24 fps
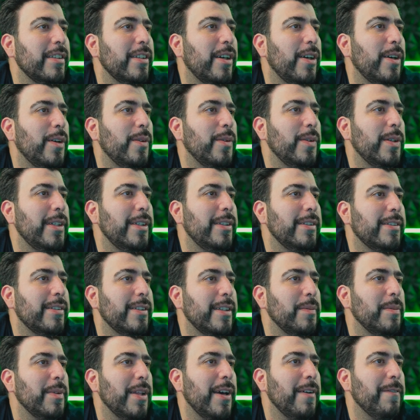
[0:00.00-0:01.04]
always
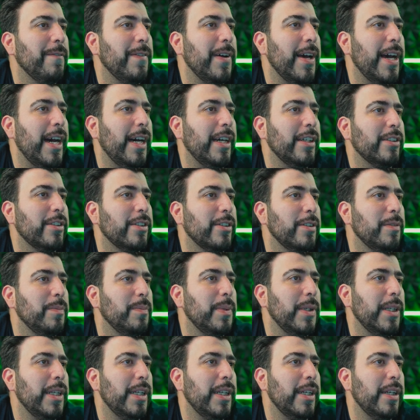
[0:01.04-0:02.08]
seem that fast. Should
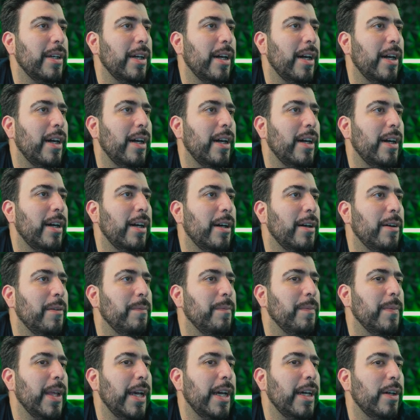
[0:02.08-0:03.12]
be, um,
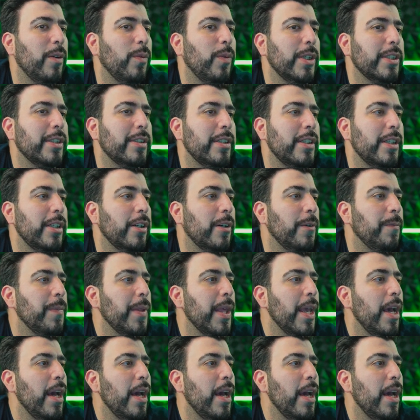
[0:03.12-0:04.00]
what's the deal?